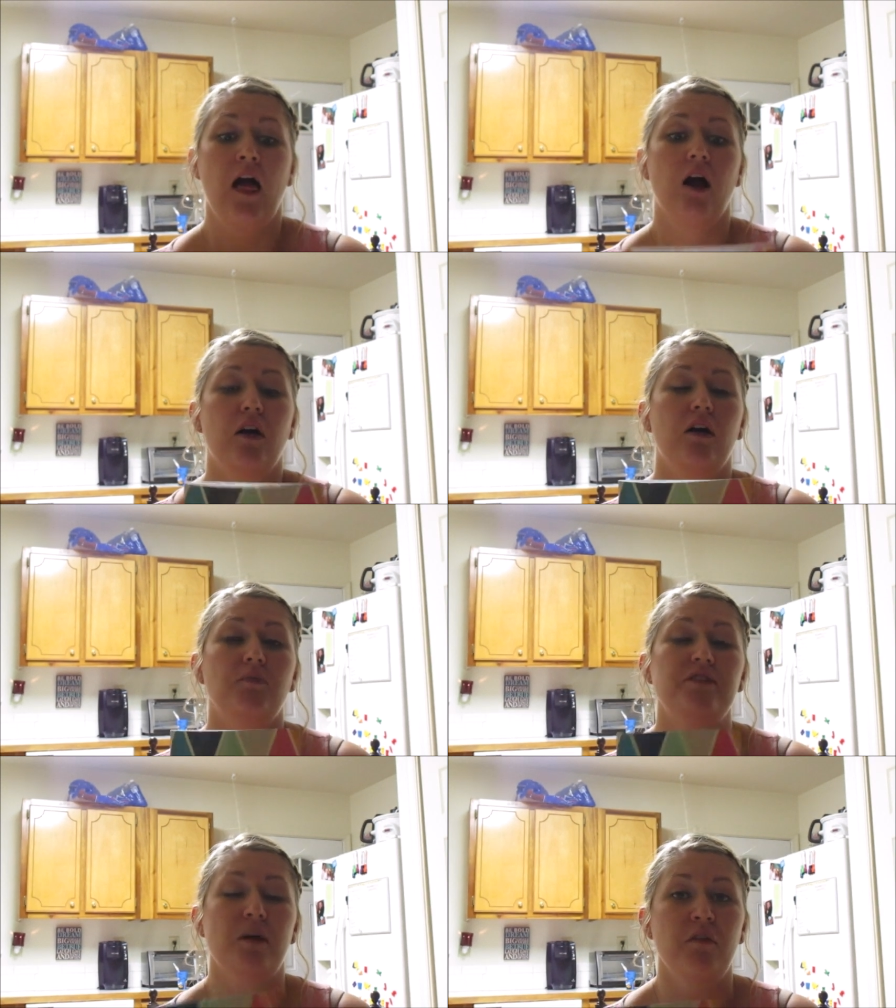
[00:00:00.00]

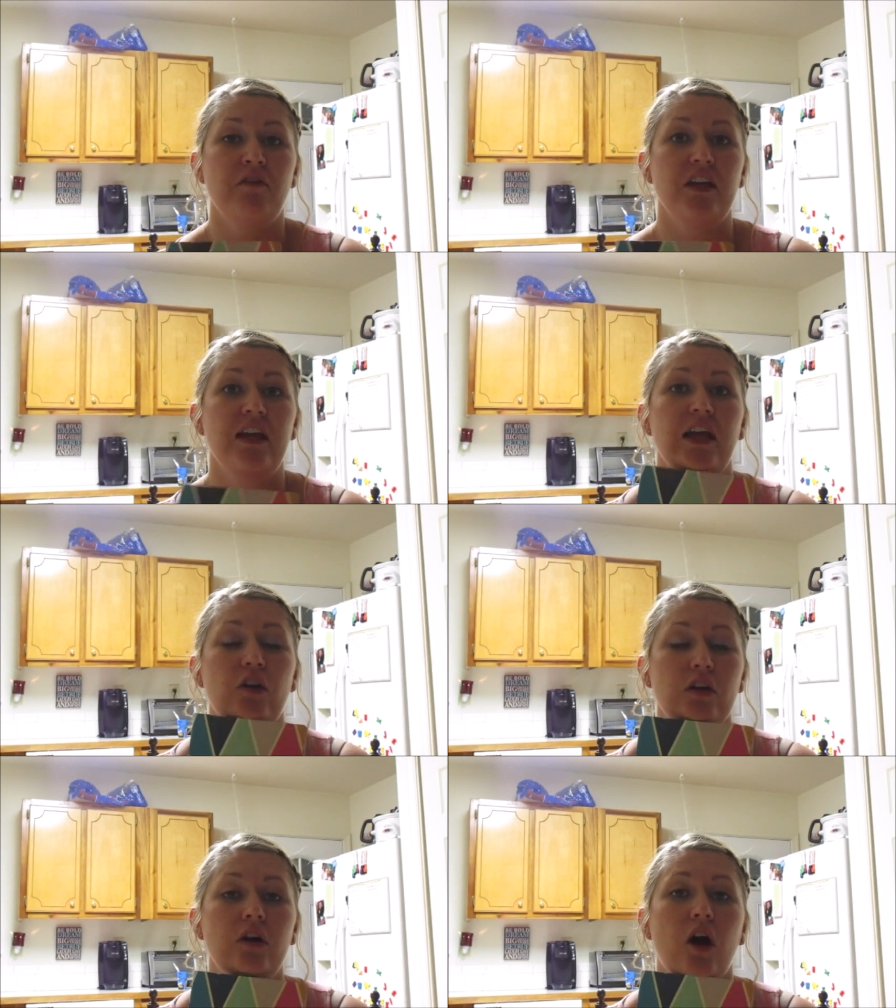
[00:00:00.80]
Um, some of the
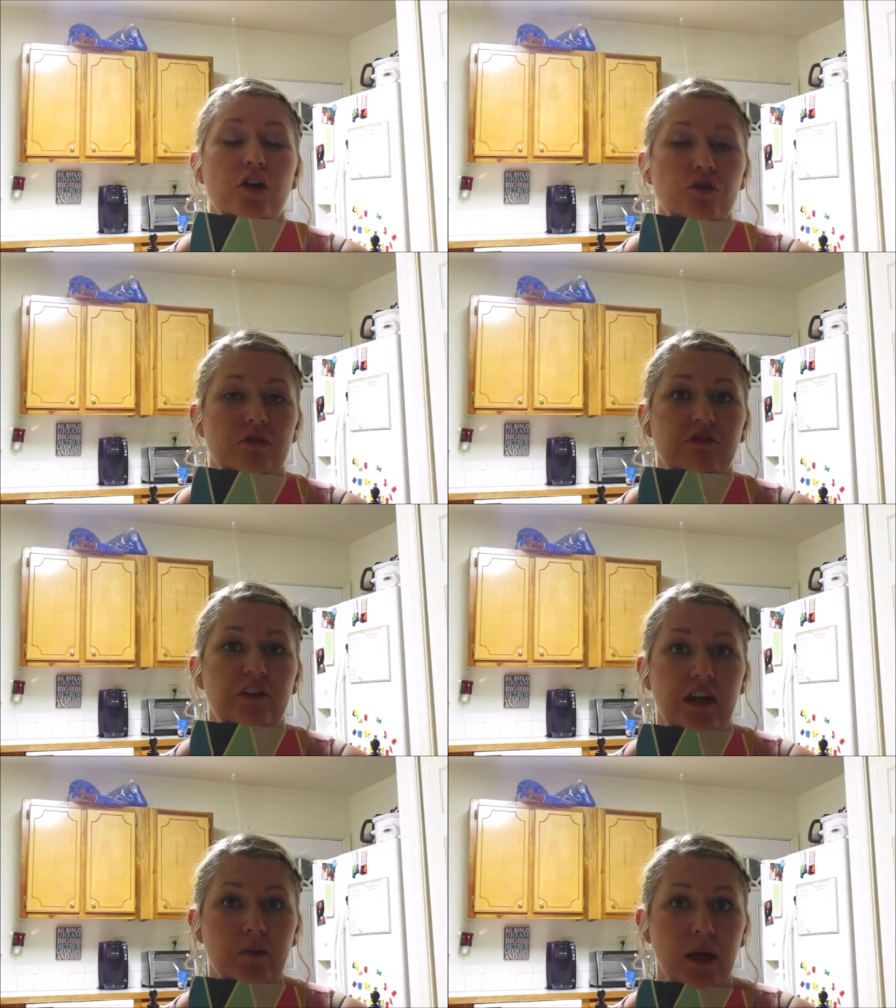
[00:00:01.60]
Erin Condren
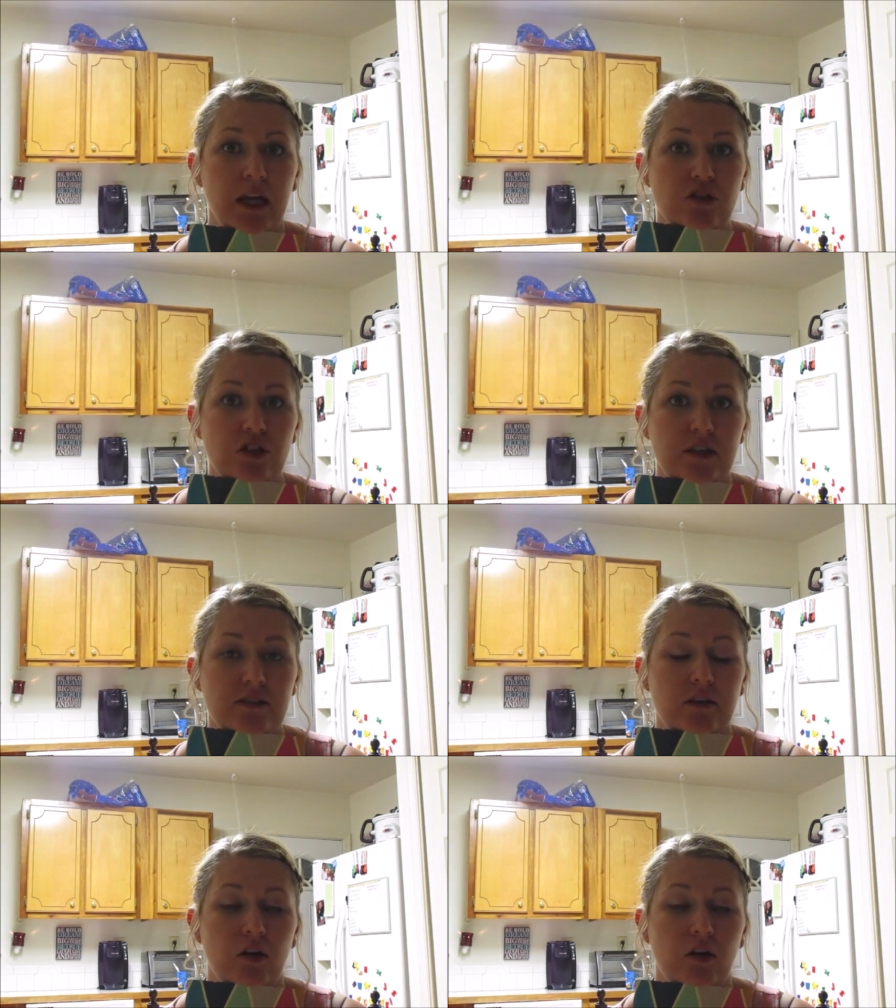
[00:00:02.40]
fan pages